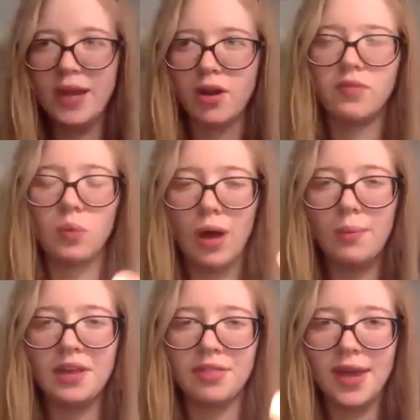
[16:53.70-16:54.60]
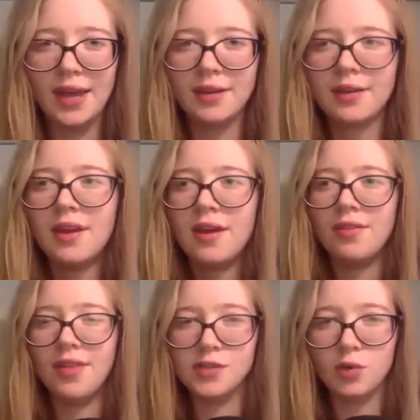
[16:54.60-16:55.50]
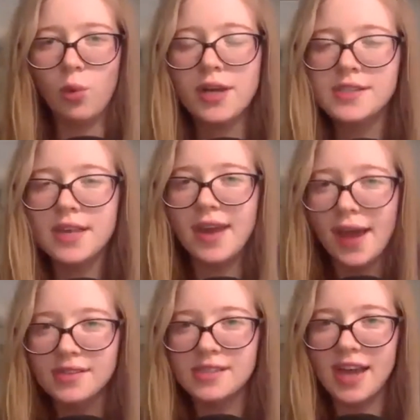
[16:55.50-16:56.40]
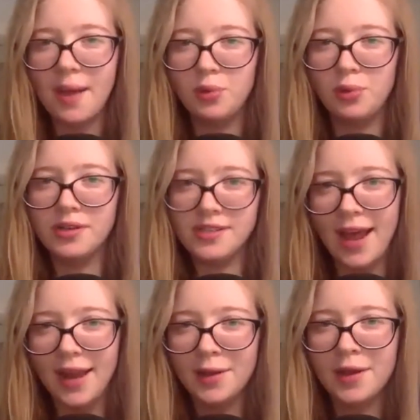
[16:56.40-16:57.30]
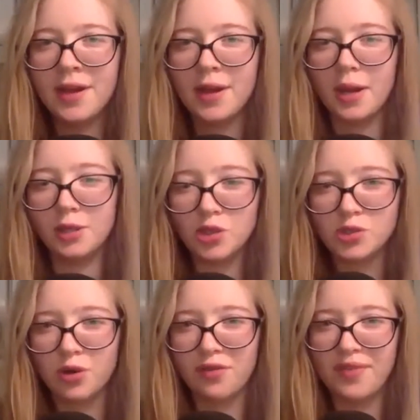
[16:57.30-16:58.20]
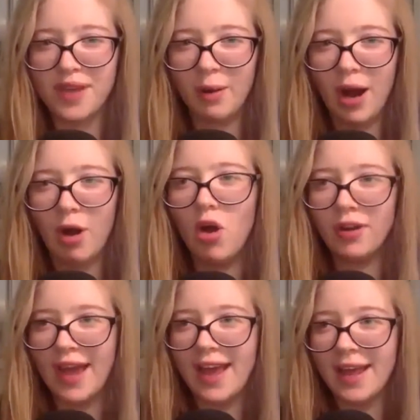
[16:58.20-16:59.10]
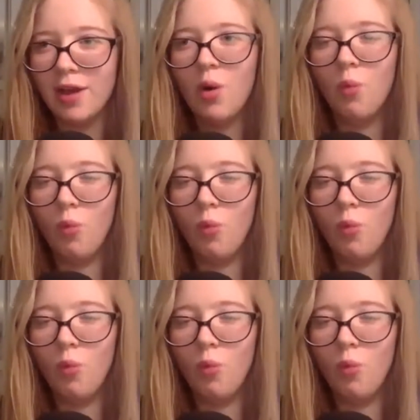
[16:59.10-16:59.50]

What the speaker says: overwhelming thing, there's always a next step you can take, and you just got to figure out, okay, what